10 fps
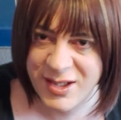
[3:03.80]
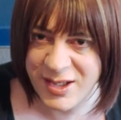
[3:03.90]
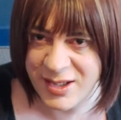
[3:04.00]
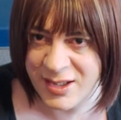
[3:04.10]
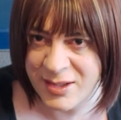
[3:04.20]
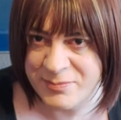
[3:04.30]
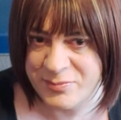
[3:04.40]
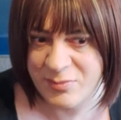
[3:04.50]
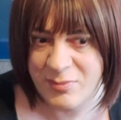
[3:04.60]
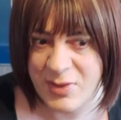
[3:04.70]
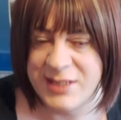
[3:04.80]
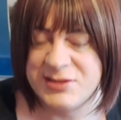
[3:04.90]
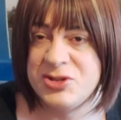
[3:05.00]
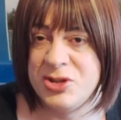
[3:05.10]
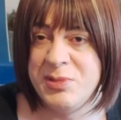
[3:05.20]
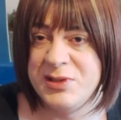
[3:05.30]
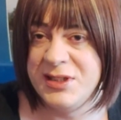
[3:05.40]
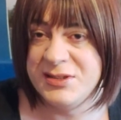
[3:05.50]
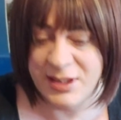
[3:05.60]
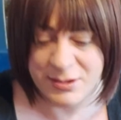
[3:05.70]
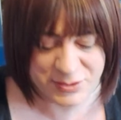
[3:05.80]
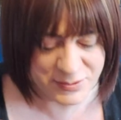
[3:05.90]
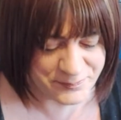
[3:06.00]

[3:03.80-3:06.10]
as a super detailed.